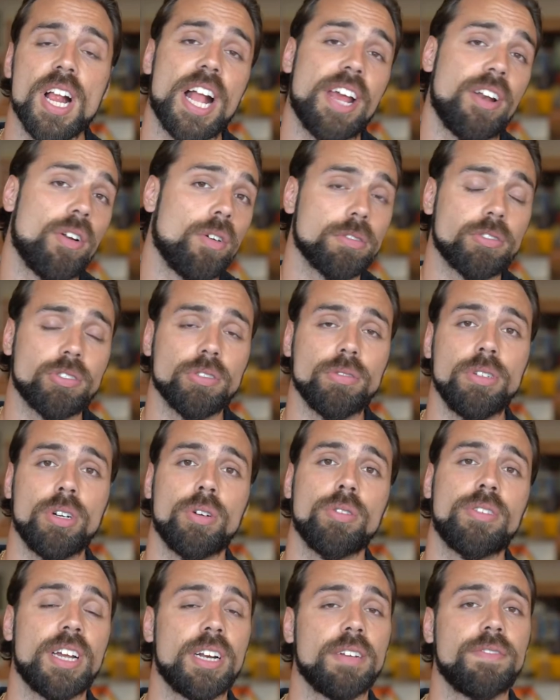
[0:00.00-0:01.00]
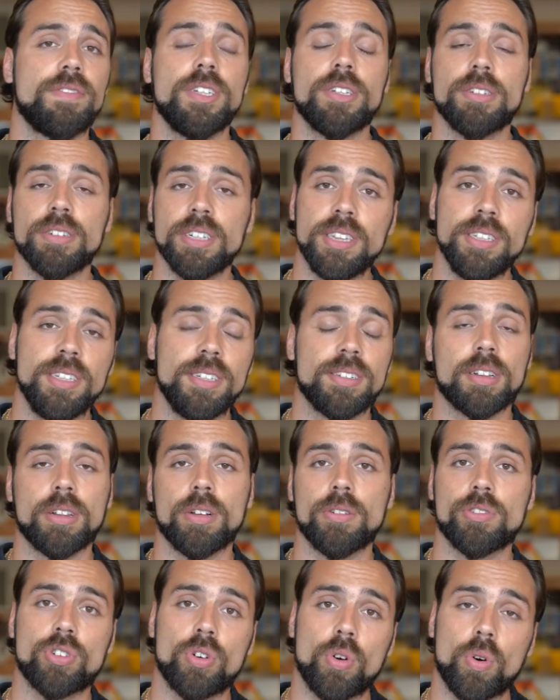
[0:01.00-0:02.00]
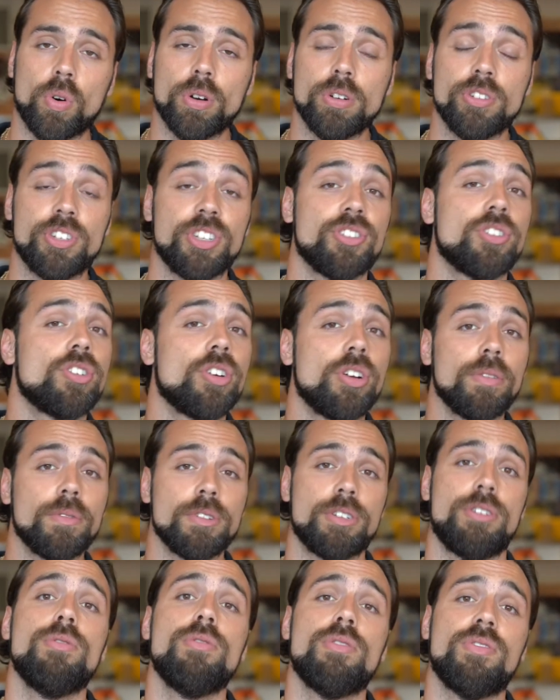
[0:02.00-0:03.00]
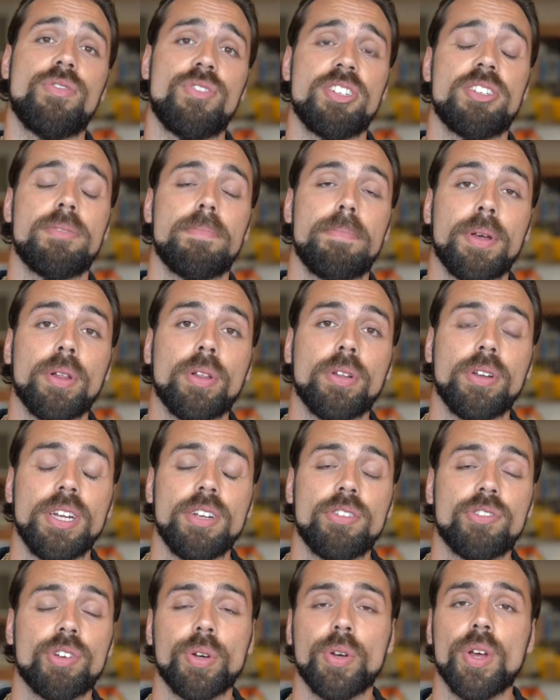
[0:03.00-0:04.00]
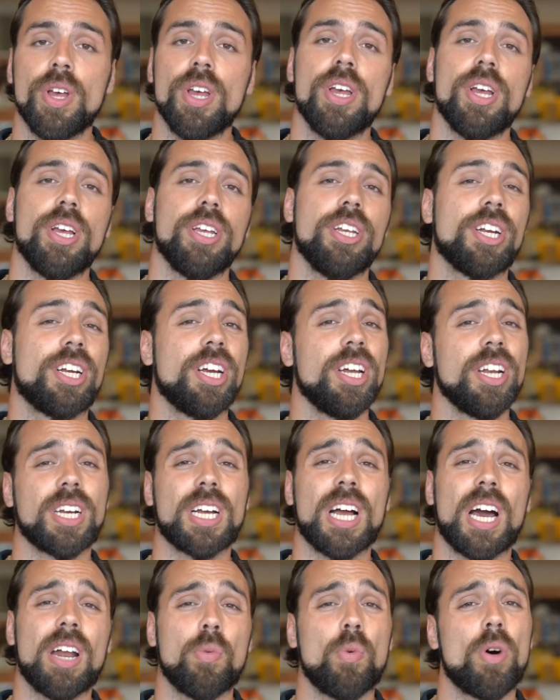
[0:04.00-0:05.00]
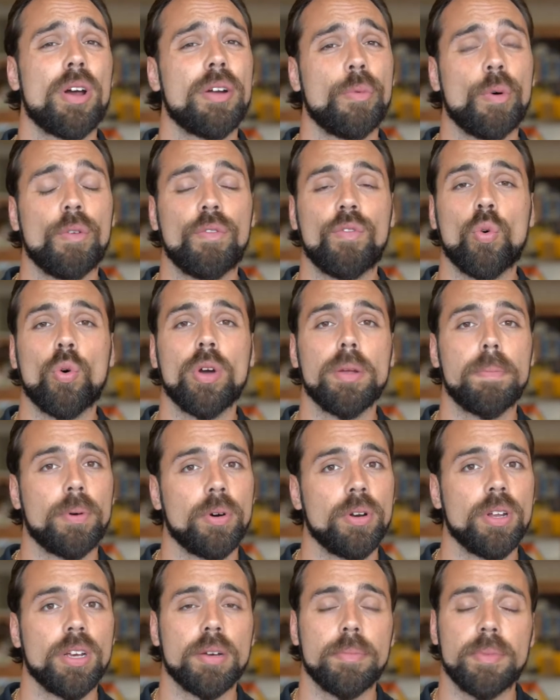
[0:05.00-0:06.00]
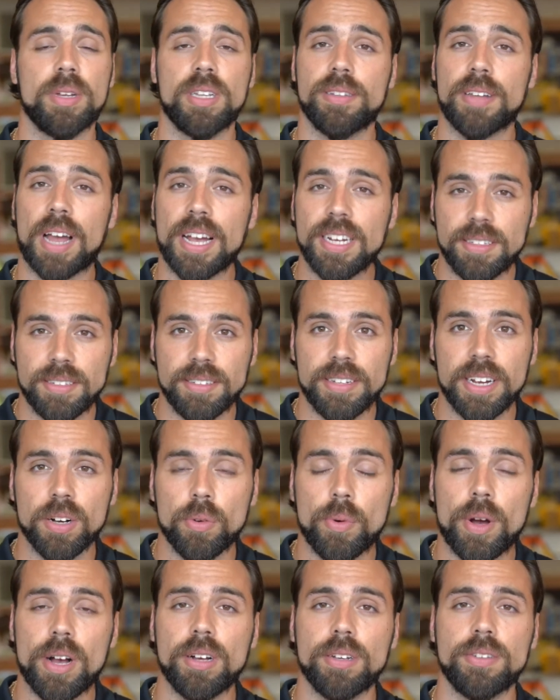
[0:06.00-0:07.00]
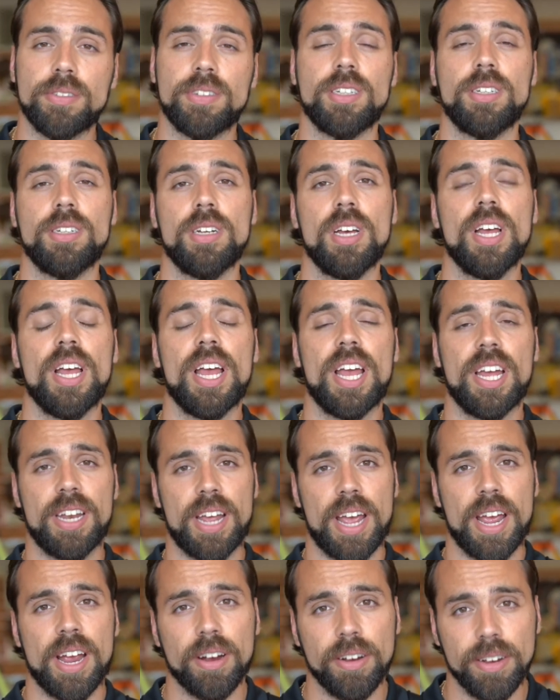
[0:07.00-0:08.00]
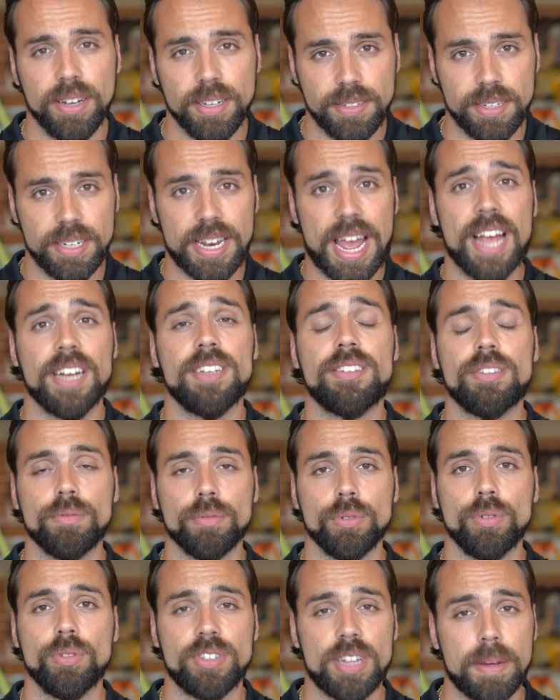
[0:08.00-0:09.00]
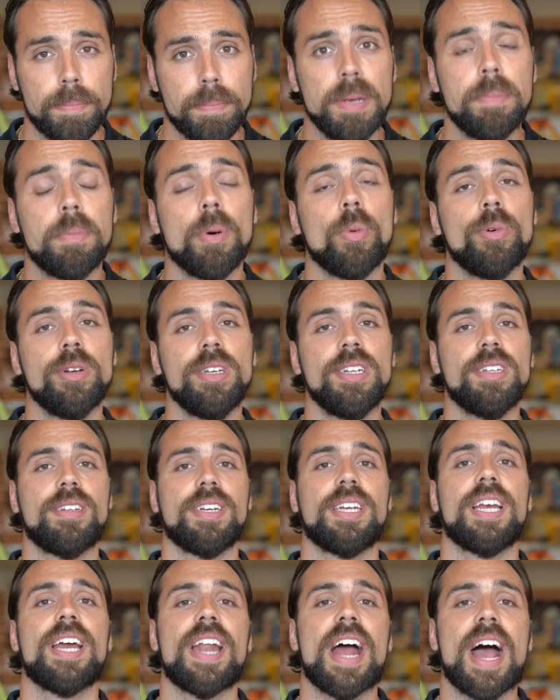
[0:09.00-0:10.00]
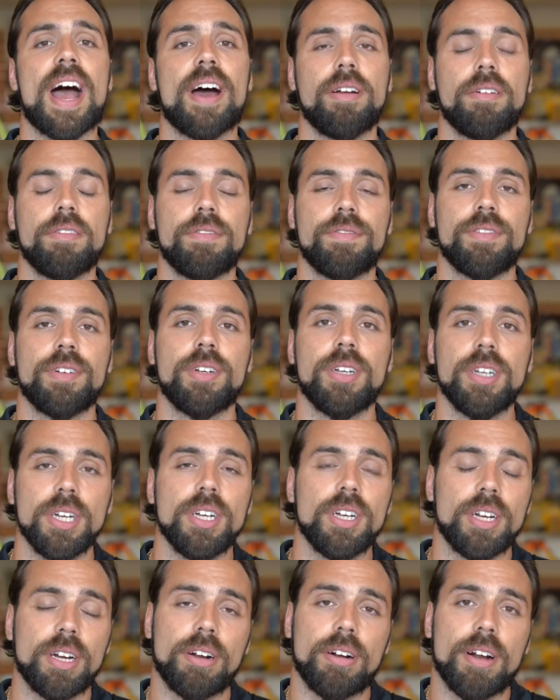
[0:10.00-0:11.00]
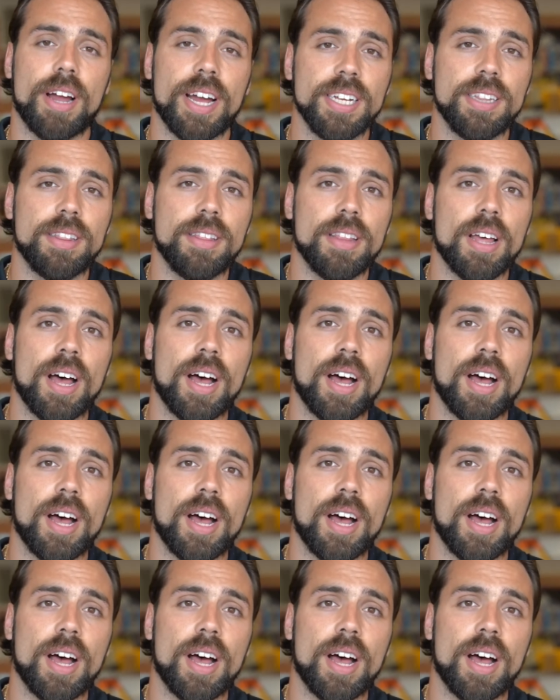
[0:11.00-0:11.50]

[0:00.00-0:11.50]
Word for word: And also note that if you're in these close quarters, it's going to reduce visibility. So you're going to kind of want to avoid putting them in tight stairwells and, and areas and exit routes that people would need to get out of, all right?